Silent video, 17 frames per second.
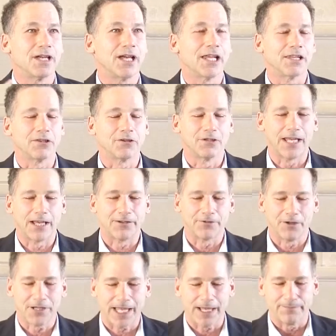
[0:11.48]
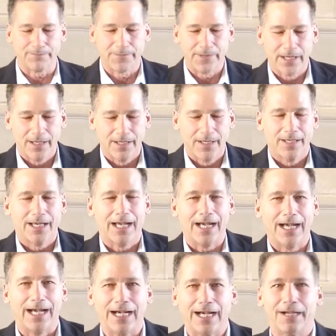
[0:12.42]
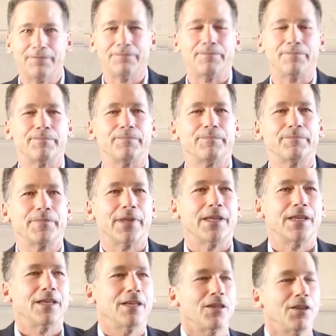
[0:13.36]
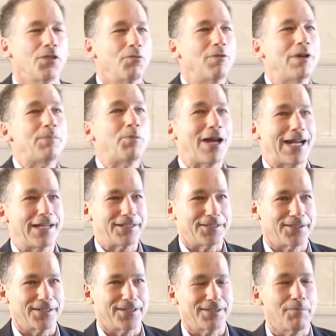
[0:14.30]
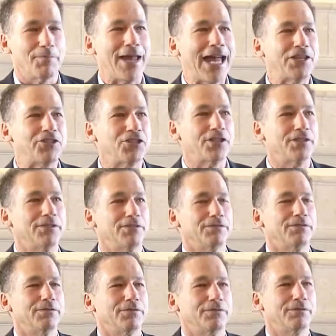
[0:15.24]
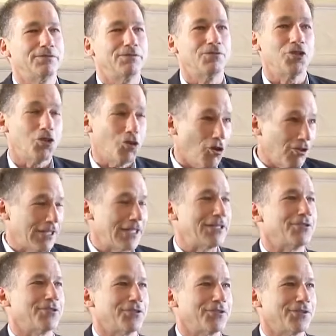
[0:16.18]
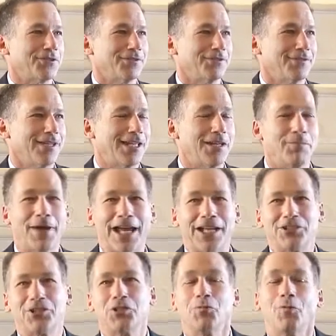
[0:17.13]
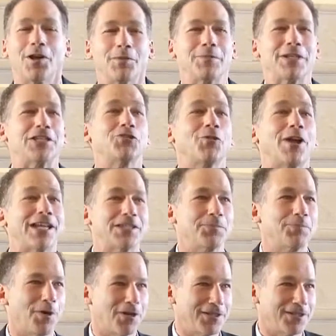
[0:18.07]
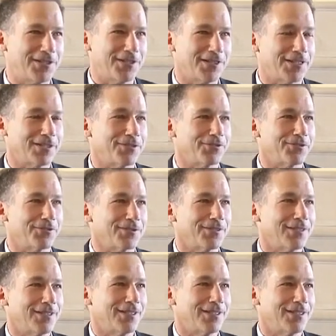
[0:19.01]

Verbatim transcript: A little louder, okay. Um, three practices. Imagine you're all leaders, and imagine you want to be transpartisan leaders.